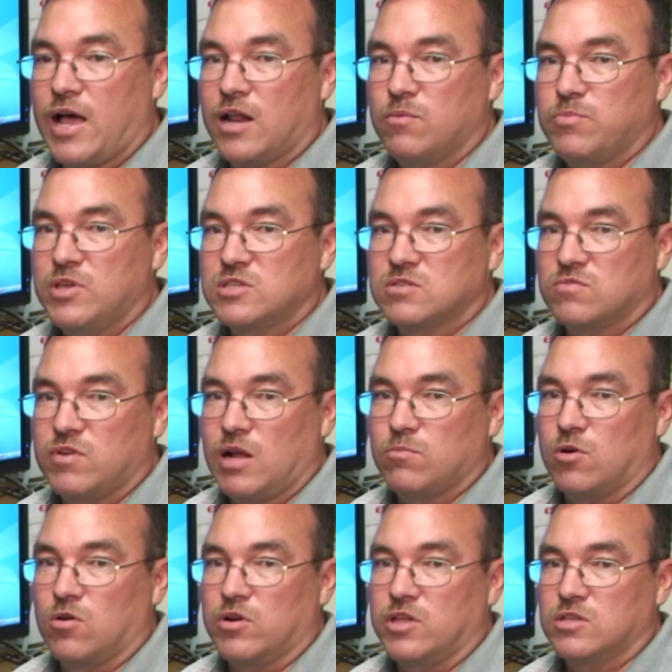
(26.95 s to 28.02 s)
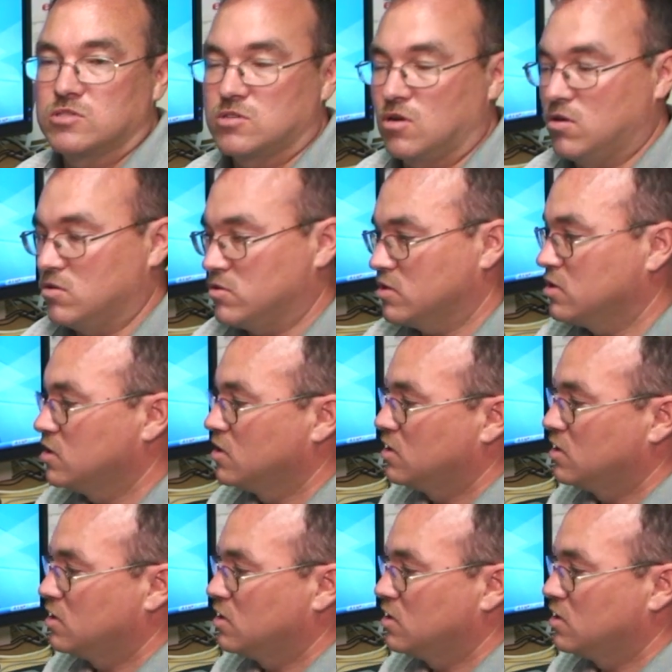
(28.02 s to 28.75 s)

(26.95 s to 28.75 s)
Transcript: at a piece of RAM already installed.